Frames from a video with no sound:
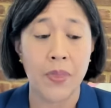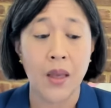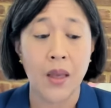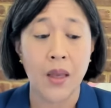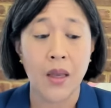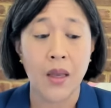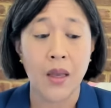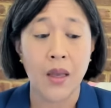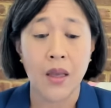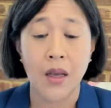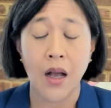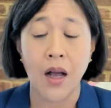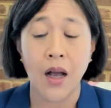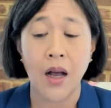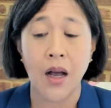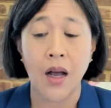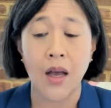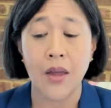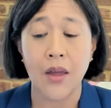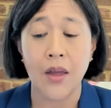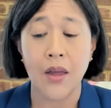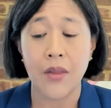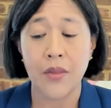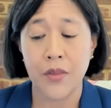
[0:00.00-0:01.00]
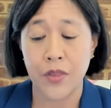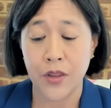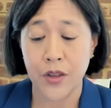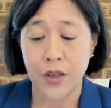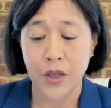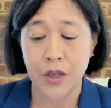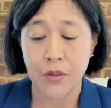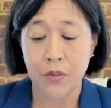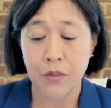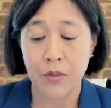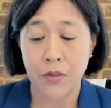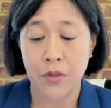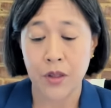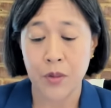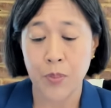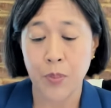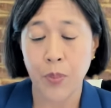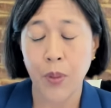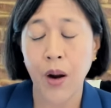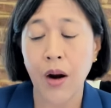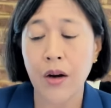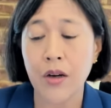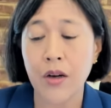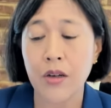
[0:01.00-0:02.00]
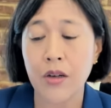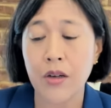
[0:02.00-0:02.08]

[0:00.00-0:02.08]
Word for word: uh, the the partner